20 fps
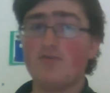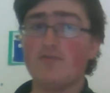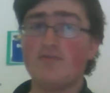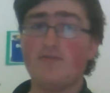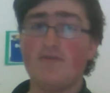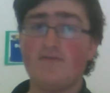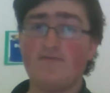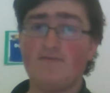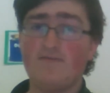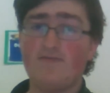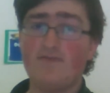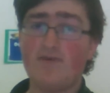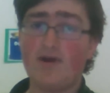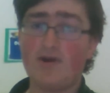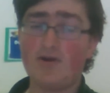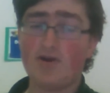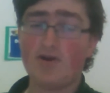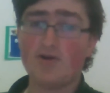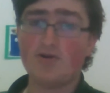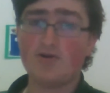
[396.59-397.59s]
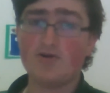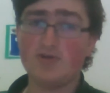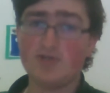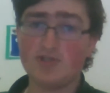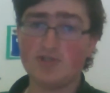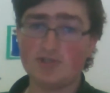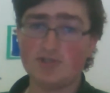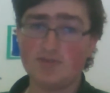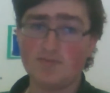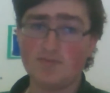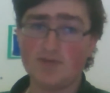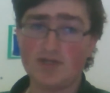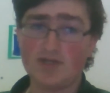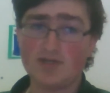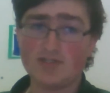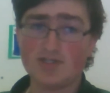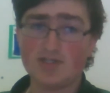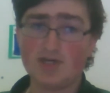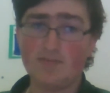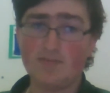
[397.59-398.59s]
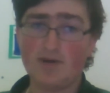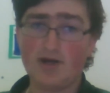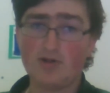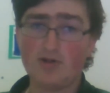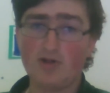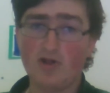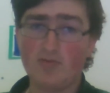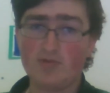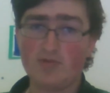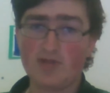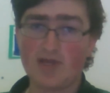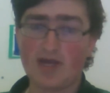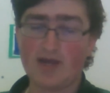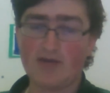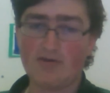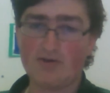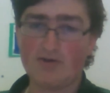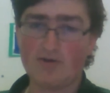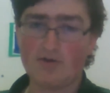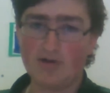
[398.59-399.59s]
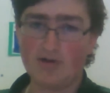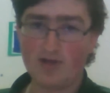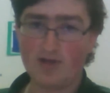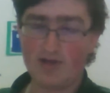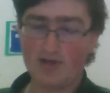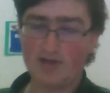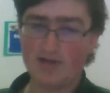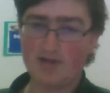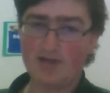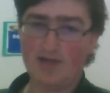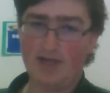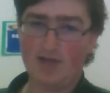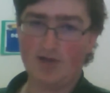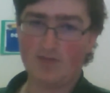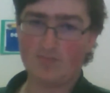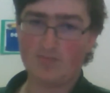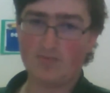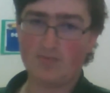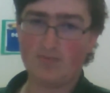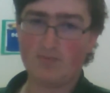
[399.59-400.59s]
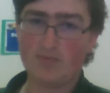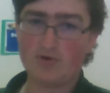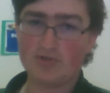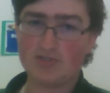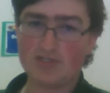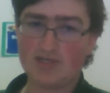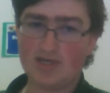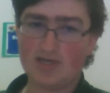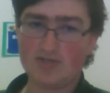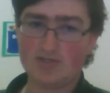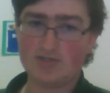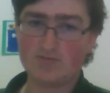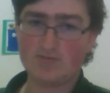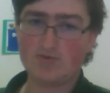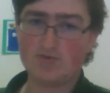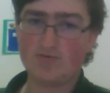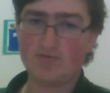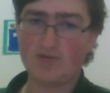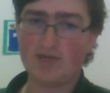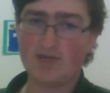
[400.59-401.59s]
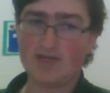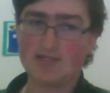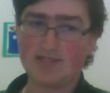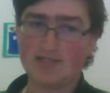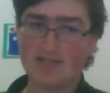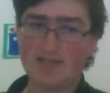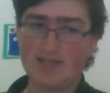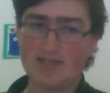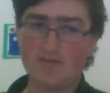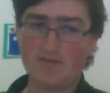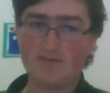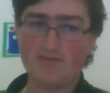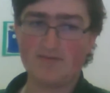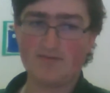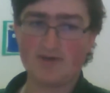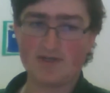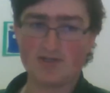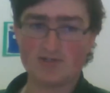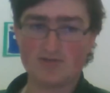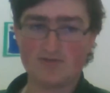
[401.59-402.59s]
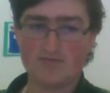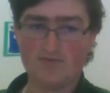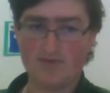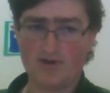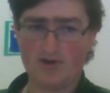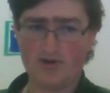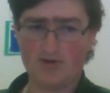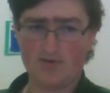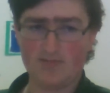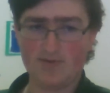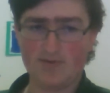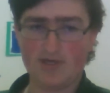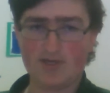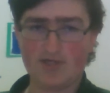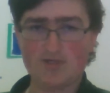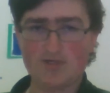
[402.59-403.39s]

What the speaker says: They're very good utility minions, help out a lot with aggro, help burst down some taunt minions a little bit faster. Very good minions.